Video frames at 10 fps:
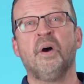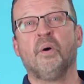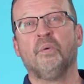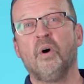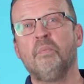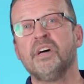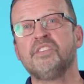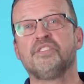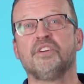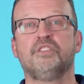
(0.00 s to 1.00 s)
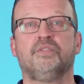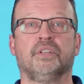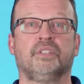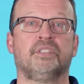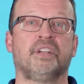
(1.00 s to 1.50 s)
Robust search
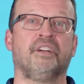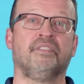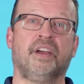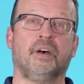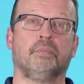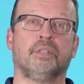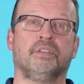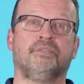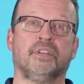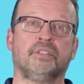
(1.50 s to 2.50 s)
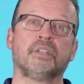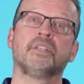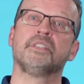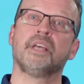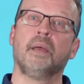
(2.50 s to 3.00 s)
filters are available to filter
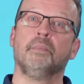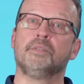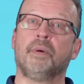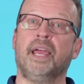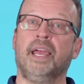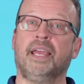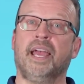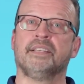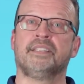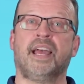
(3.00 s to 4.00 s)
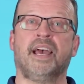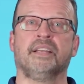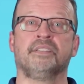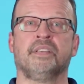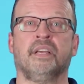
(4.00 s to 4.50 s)
consignments by ACAS status.